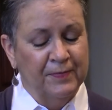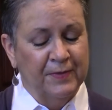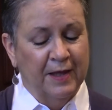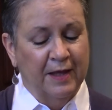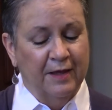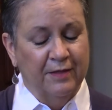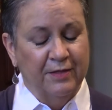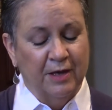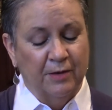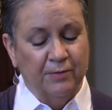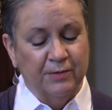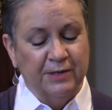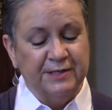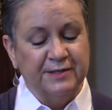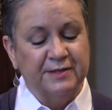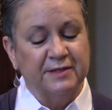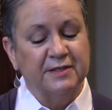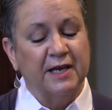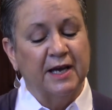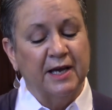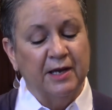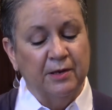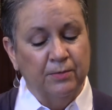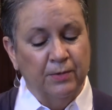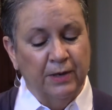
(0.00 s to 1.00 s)
that we
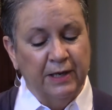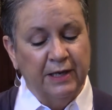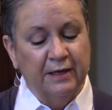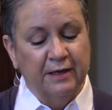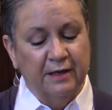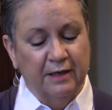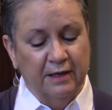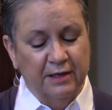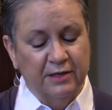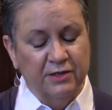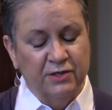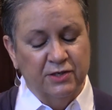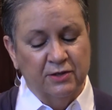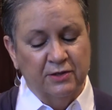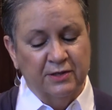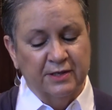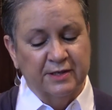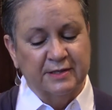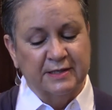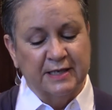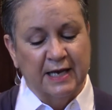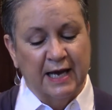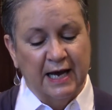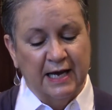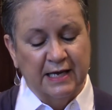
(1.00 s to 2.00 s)
say we do
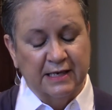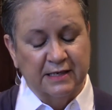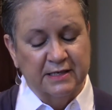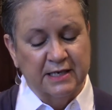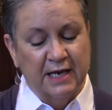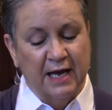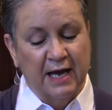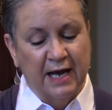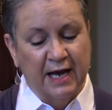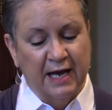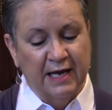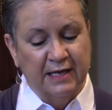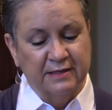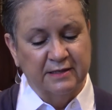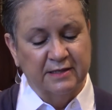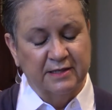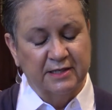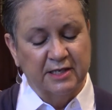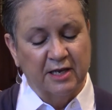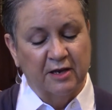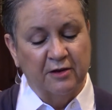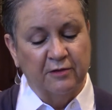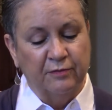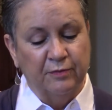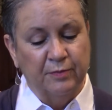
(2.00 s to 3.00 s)
this heart-to-heart
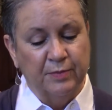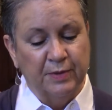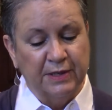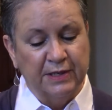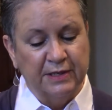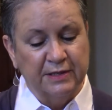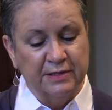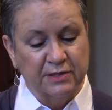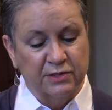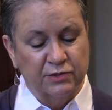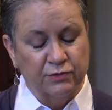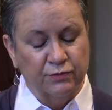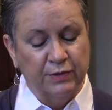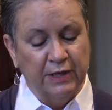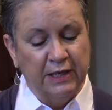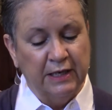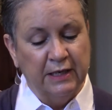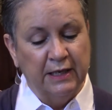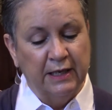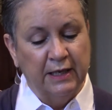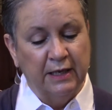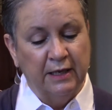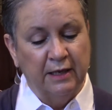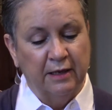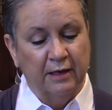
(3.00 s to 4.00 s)
stuff, but it's
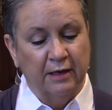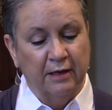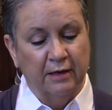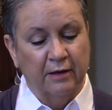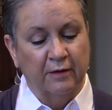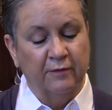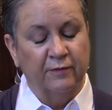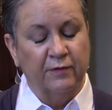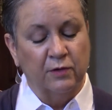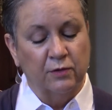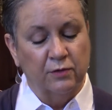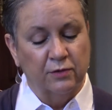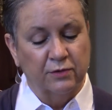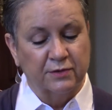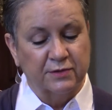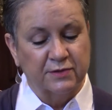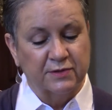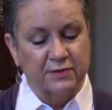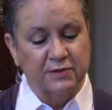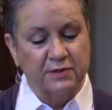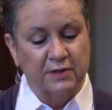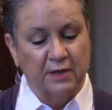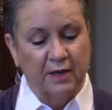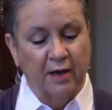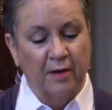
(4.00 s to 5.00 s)
really, of
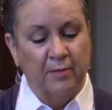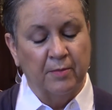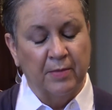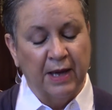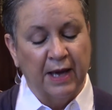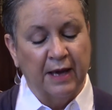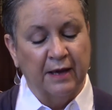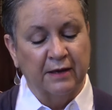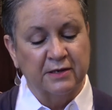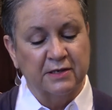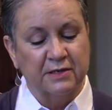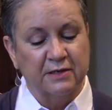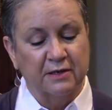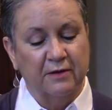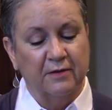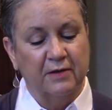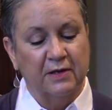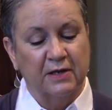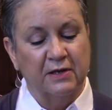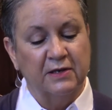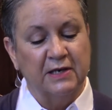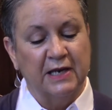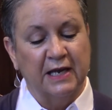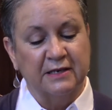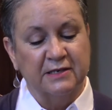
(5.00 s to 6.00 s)
course, about
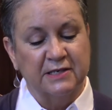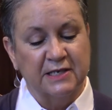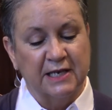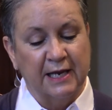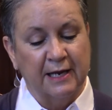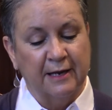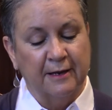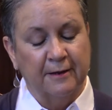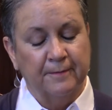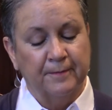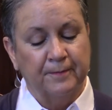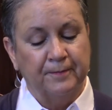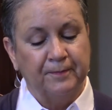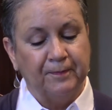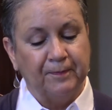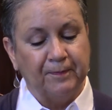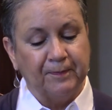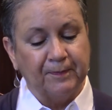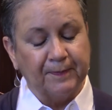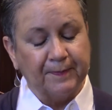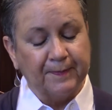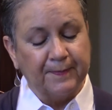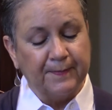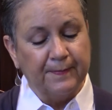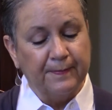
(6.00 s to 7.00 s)
connecting
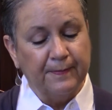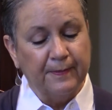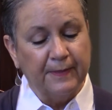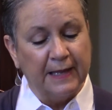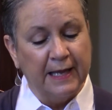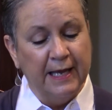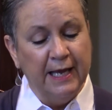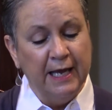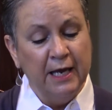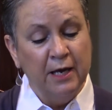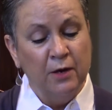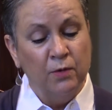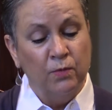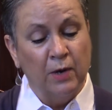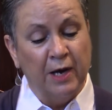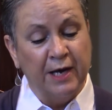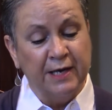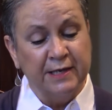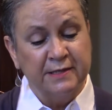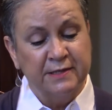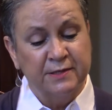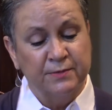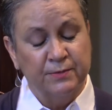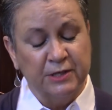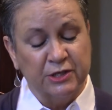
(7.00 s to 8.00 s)
in
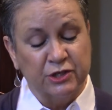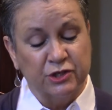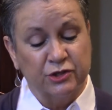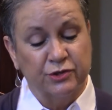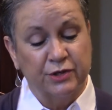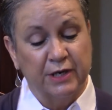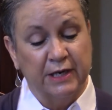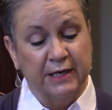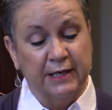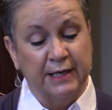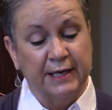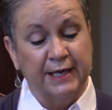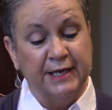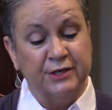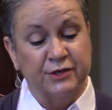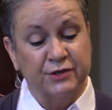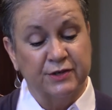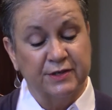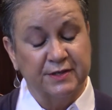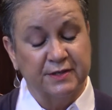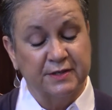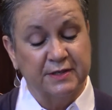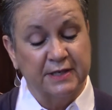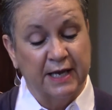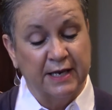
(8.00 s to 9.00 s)
ways which trigger
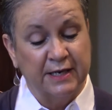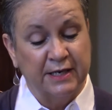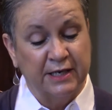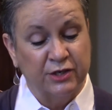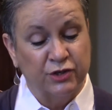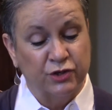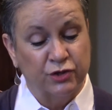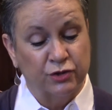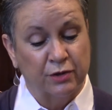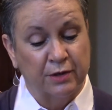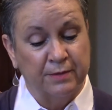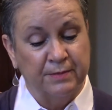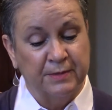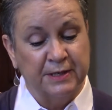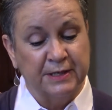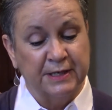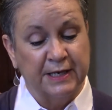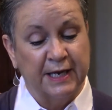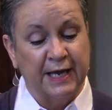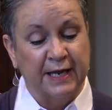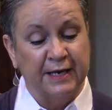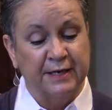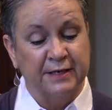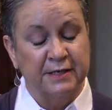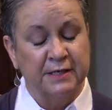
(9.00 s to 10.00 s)
interest and enjoyment
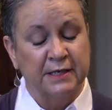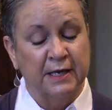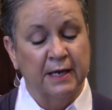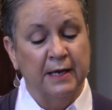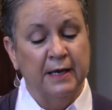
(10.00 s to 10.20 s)
and